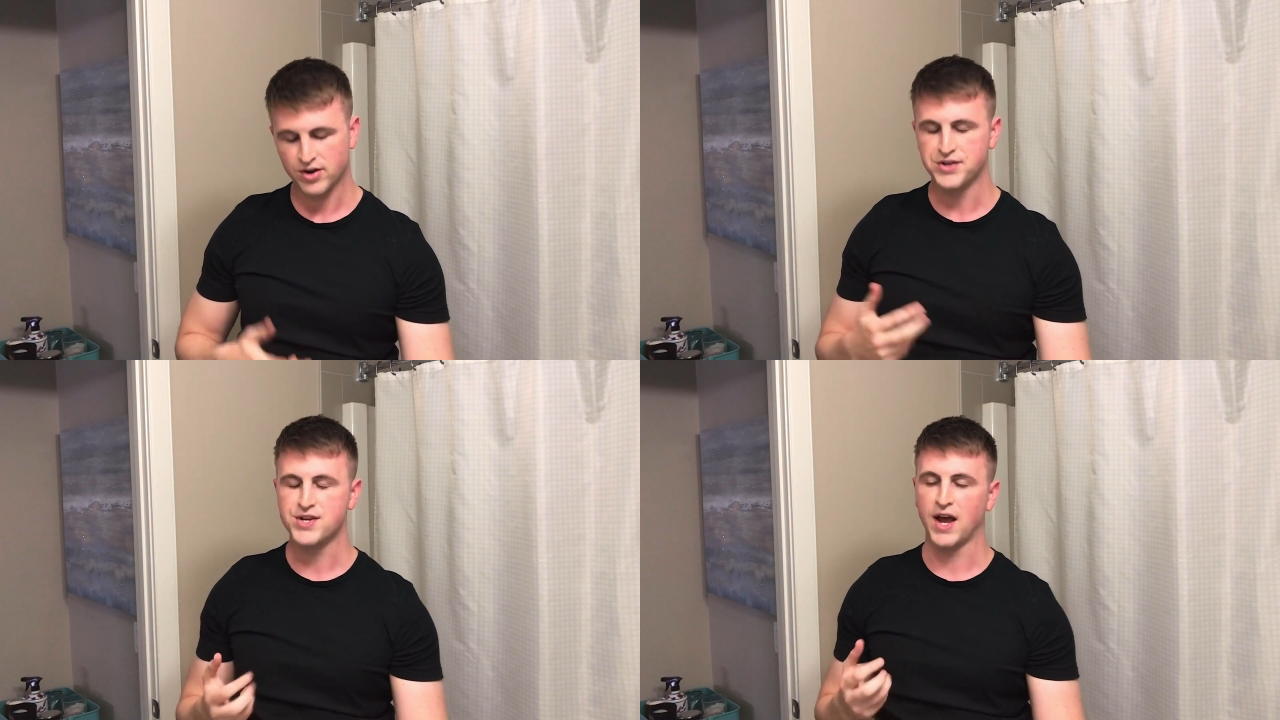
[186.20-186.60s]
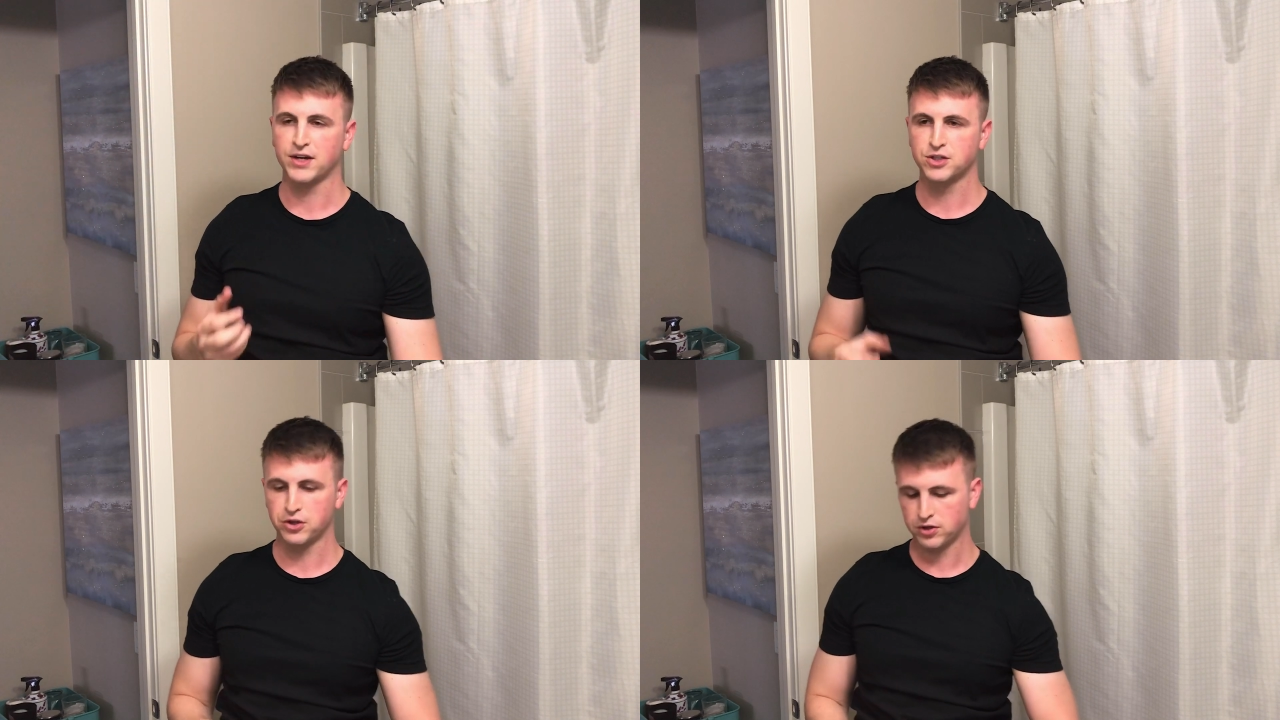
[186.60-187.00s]

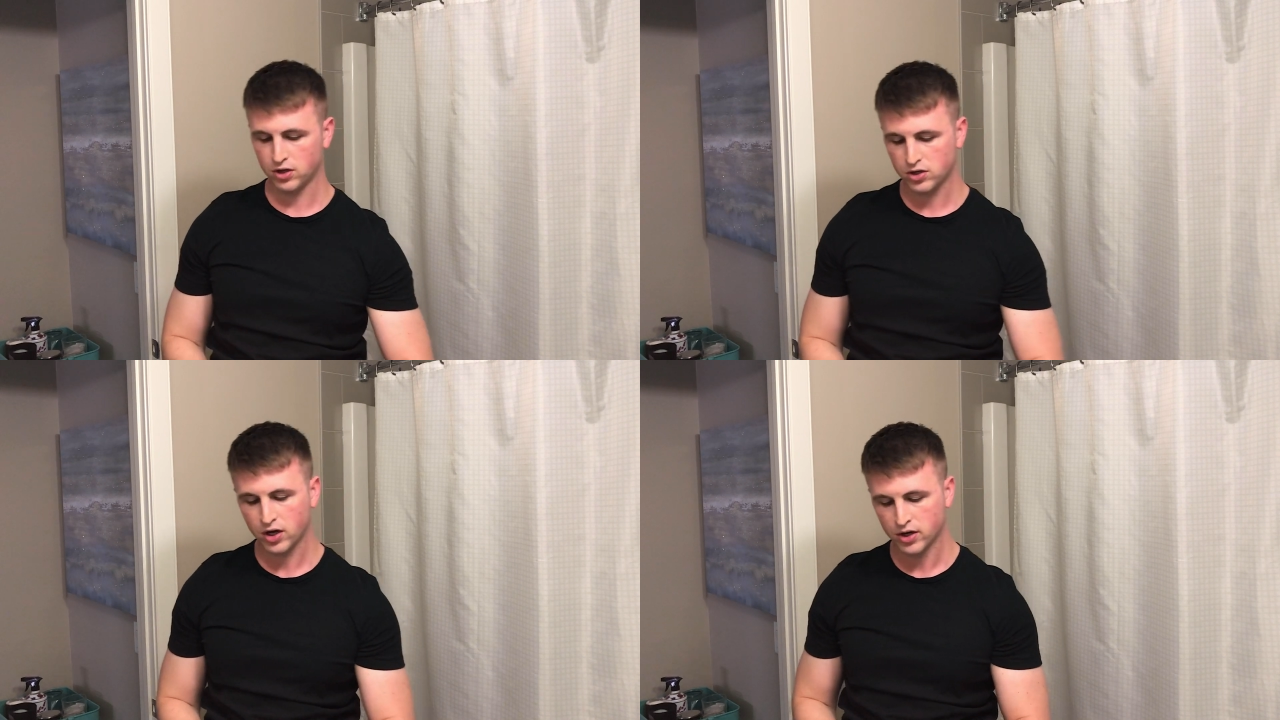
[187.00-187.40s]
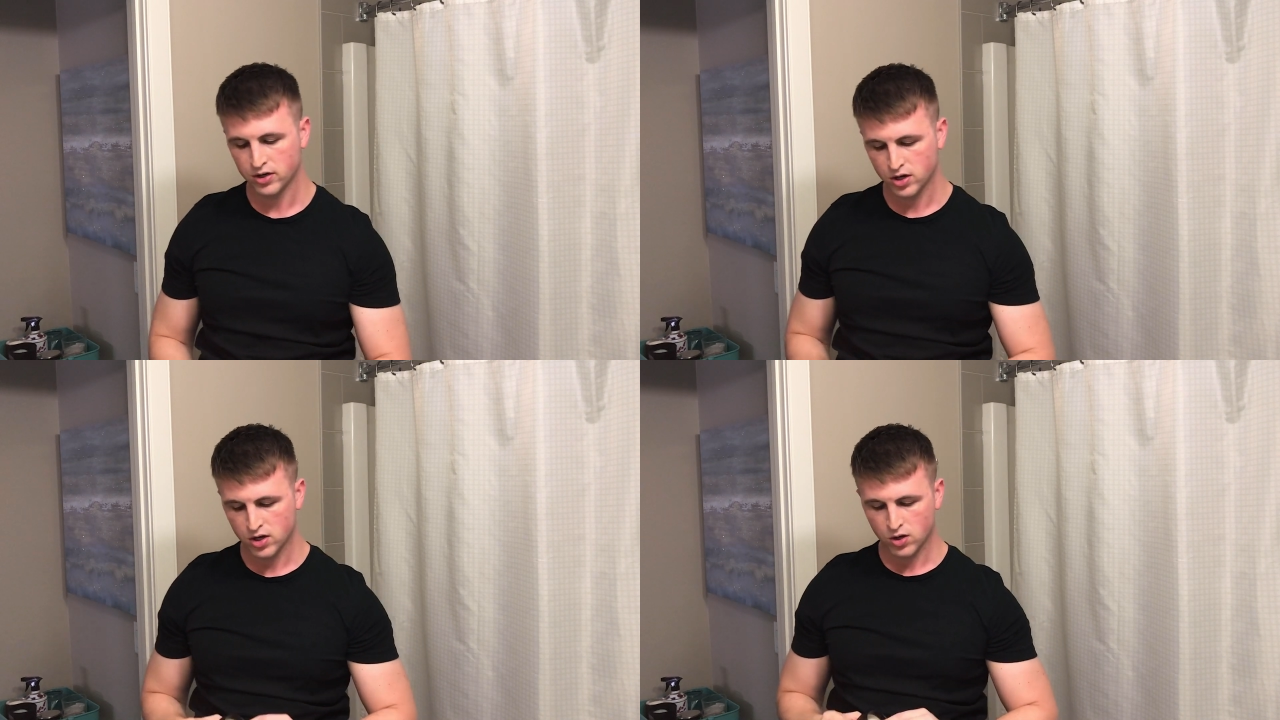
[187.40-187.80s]
textured look
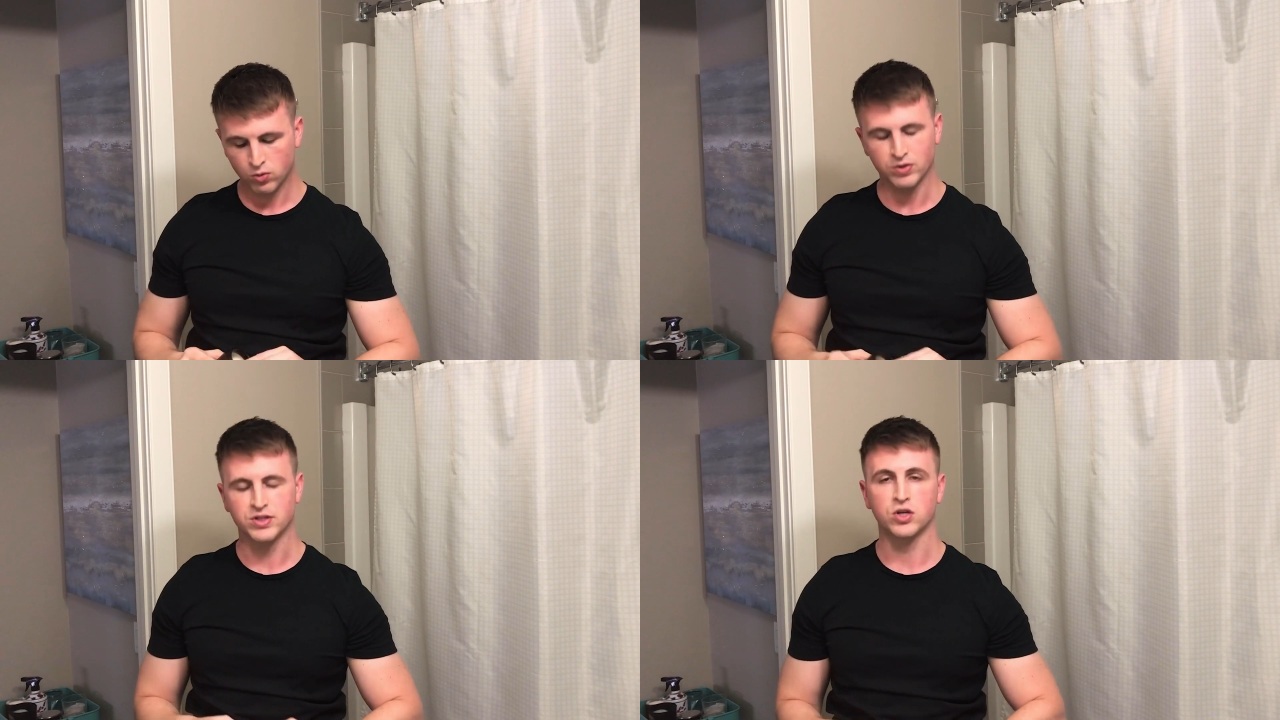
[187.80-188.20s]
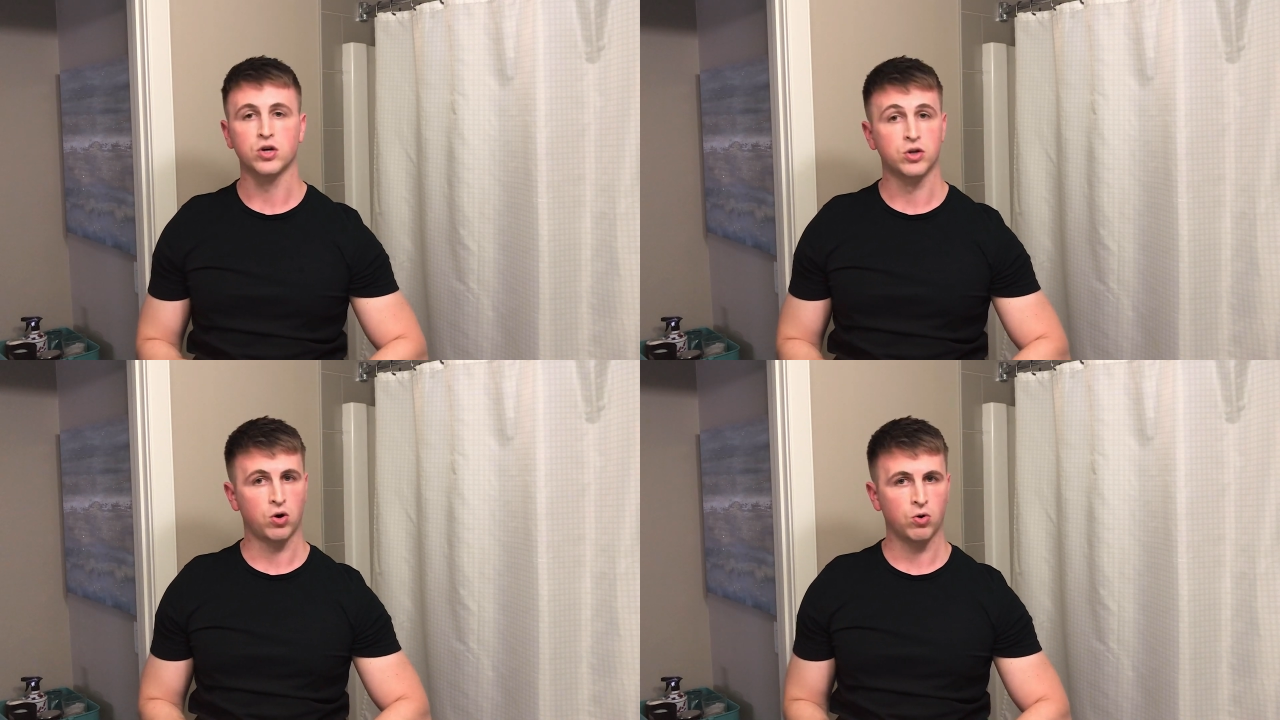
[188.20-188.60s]
with
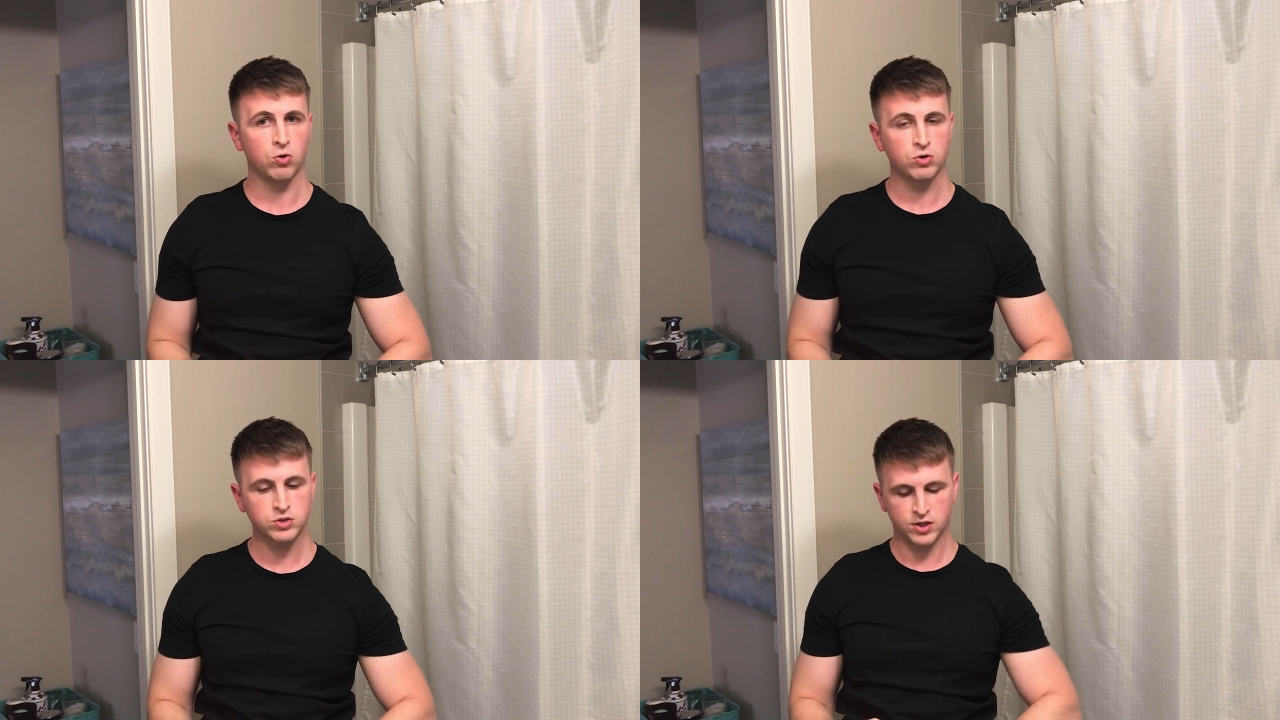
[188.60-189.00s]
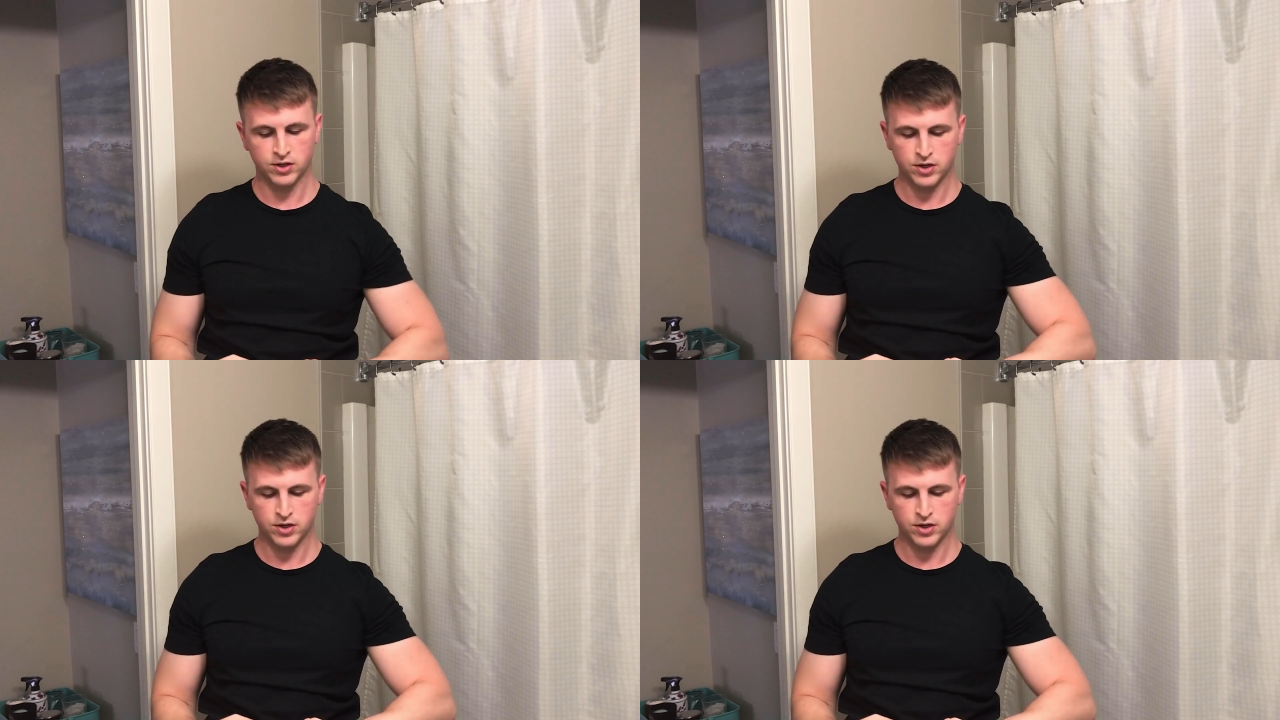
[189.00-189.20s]
good hold,